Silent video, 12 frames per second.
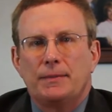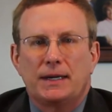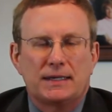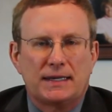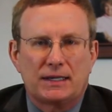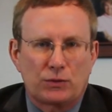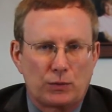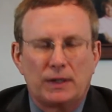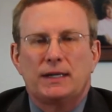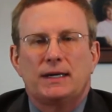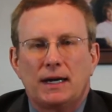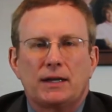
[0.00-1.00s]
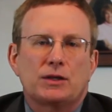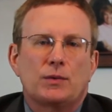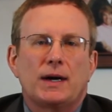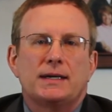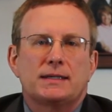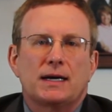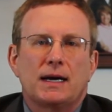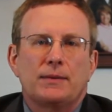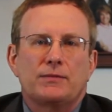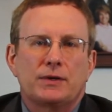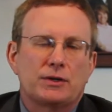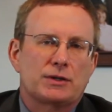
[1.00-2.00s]
because that's really not the right
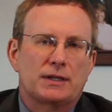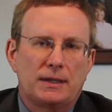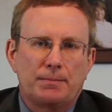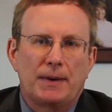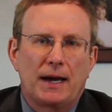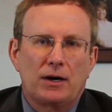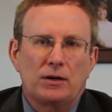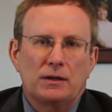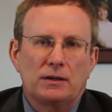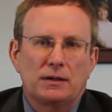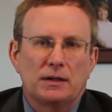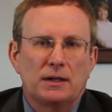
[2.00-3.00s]
time for your sleep pattern?